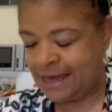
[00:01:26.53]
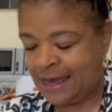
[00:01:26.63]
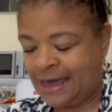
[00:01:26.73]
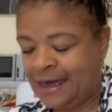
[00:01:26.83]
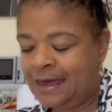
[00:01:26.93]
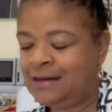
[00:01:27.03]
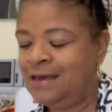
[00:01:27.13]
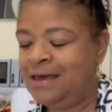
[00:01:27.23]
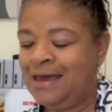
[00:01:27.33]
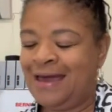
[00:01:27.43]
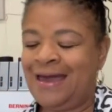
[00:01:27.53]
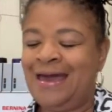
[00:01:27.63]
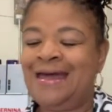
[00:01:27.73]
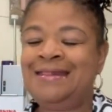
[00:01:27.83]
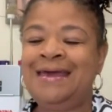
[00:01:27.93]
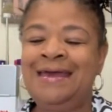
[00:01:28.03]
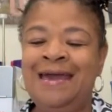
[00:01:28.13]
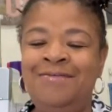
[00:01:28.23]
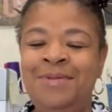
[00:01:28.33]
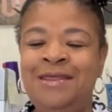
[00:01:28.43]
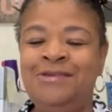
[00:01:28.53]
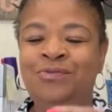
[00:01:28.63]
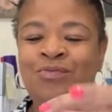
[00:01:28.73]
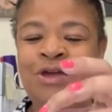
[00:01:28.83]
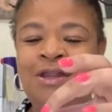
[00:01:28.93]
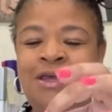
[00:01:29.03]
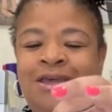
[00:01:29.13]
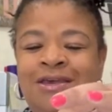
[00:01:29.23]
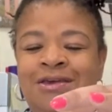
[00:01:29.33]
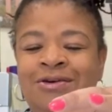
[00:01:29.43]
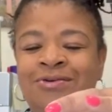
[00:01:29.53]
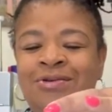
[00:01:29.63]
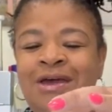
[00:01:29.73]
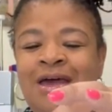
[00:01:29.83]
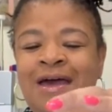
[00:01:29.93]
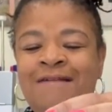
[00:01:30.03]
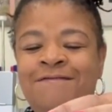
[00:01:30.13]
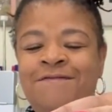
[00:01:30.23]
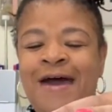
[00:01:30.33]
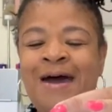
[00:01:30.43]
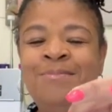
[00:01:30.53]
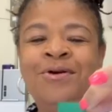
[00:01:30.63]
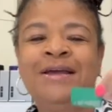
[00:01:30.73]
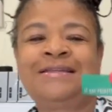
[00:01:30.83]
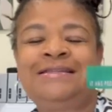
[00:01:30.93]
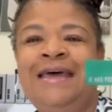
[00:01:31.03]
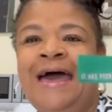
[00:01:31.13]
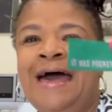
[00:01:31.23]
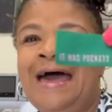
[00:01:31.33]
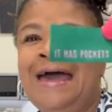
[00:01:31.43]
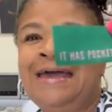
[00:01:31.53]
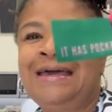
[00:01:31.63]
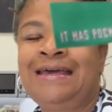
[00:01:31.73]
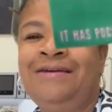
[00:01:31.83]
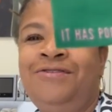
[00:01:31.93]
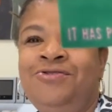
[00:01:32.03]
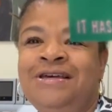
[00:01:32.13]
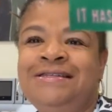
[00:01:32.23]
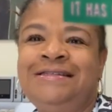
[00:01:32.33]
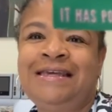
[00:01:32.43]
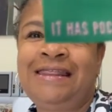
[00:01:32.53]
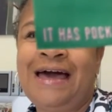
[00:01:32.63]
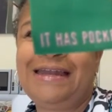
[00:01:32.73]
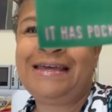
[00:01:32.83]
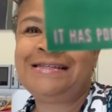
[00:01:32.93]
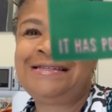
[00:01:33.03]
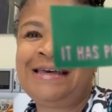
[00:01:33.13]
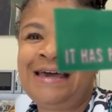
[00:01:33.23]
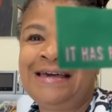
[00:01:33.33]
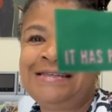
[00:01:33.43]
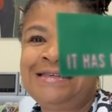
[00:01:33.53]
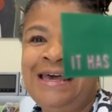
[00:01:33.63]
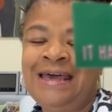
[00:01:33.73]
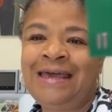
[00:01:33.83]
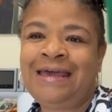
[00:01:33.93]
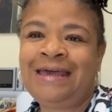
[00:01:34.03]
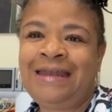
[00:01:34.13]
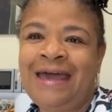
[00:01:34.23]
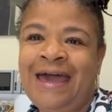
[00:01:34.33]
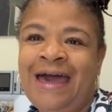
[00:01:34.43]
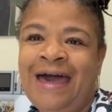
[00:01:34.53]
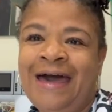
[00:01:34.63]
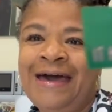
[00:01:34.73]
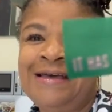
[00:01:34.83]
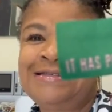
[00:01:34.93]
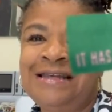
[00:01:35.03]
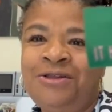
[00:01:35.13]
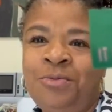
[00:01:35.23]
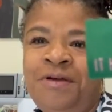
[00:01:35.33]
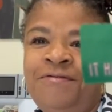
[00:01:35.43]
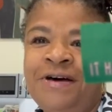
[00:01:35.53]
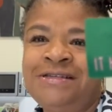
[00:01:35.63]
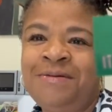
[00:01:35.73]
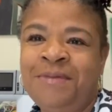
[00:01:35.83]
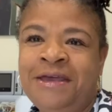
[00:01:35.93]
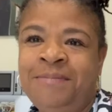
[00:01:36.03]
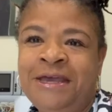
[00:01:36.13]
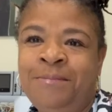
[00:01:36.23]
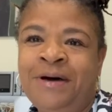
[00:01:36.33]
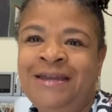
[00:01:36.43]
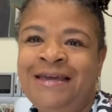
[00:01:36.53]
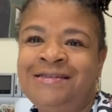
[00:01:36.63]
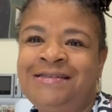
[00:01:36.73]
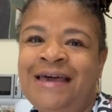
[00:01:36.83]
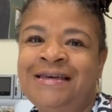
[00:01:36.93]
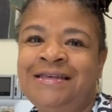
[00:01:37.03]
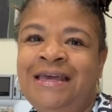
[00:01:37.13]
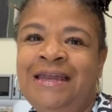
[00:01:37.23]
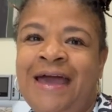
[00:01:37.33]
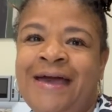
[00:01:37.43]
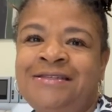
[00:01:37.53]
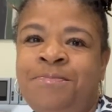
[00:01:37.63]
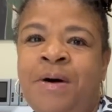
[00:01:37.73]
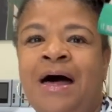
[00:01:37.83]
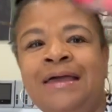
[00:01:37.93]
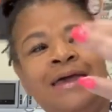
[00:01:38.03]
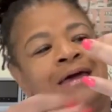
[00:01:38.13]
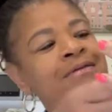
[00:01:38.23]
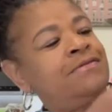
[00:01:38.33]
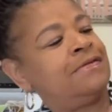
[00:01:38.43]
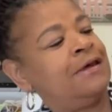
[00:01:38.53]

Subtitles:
ad. And they gave me this really cute fabric tag. If you can see that, it says it has, a little bit fuzzy maybe, but it says it has pockets.